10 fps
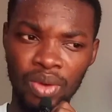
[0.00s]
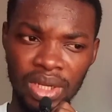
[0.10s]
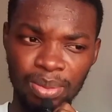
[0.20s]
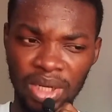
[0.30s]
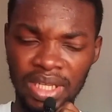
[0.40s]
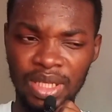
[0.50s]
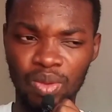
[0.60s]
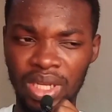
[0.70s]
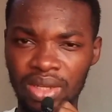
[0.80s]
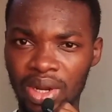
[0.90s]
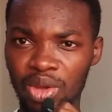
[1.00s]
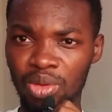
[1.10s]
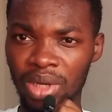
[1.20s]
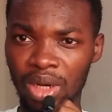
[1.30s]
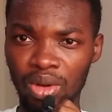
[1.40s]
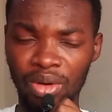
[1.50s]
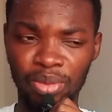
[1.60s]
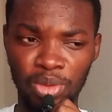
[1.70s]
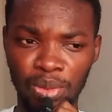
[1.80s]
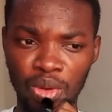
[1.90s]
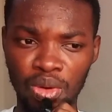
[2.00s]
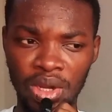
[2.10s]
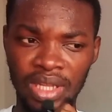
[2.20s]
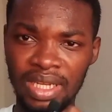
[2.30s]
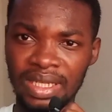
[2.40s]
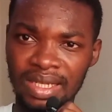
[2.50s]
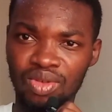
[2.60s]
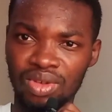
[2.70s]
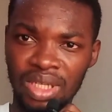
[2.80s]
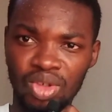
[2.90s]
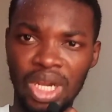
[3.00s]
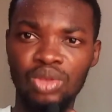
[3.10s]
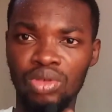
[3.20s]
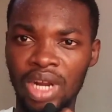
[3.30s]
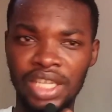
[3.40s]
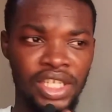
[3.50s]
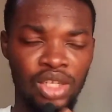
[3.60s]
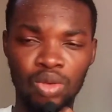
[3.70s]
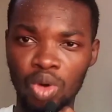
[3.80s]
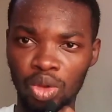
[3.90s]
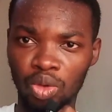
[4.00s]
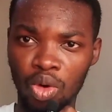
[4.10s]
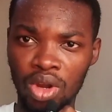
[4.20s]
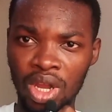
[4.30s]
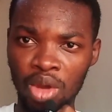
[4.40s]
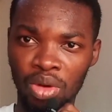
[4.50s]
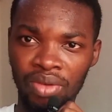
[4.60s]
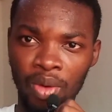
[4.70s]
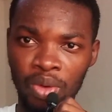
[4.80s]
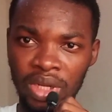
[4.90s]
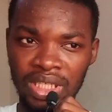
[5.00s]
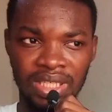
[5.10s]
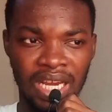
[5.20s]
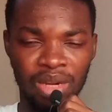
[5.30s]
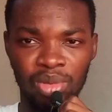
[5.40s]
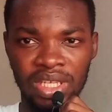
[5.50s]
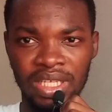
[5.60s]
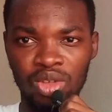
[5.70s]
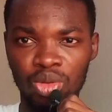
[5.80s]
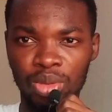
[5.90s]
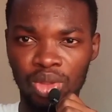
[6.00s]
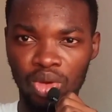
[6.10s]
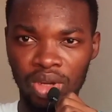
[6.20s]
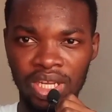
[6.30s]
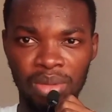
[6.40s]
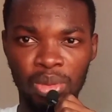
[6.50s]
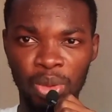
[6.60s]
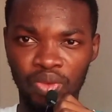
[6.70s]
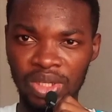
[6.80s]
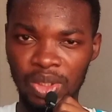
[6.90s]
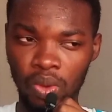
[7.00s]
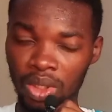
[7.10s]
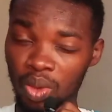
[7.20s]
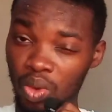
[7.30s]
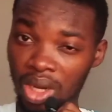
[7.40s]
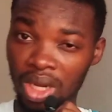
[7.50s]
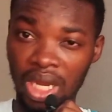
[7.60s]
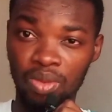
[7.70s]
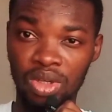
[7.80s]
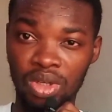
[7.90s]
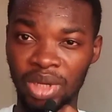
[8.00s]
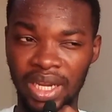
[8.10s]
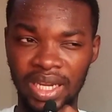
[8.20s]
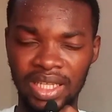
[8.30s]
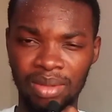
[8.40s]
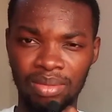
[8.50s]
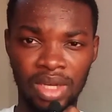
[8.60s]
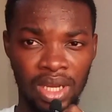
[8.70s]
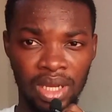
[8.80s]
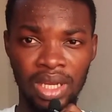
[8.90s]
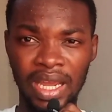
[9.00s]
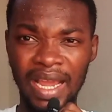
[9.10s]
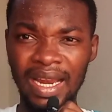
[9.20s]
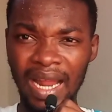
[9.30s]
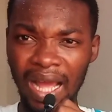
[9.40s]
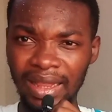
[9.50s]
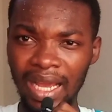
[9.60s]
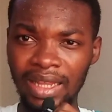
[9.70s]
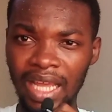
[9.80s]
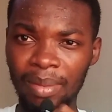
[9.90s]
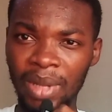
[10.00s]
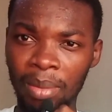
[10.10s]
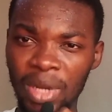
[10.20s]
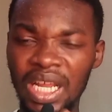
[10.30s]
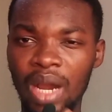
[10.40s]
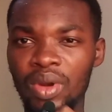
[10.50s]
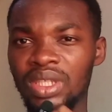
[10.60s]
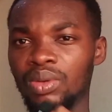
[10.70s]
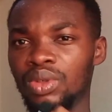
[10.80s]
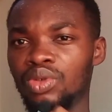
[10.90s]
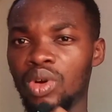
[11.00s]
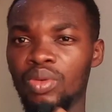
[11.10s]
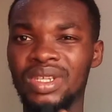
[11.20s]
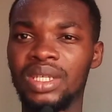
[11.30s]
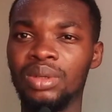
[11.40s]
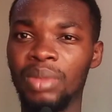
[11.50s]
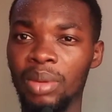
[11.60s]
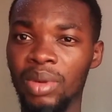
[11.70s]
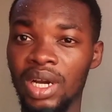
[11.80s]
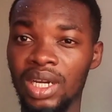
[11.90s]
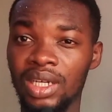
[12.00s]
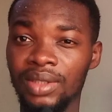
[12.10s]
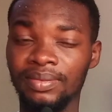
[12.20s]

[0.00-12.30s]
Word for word: we reach places where there are hum- a lot of people then they, they try to rush and they will not talk whenever we reach dark places they will be talking and be moving slowly while i was behind them and at that time the money i went to withdraw was still in my bag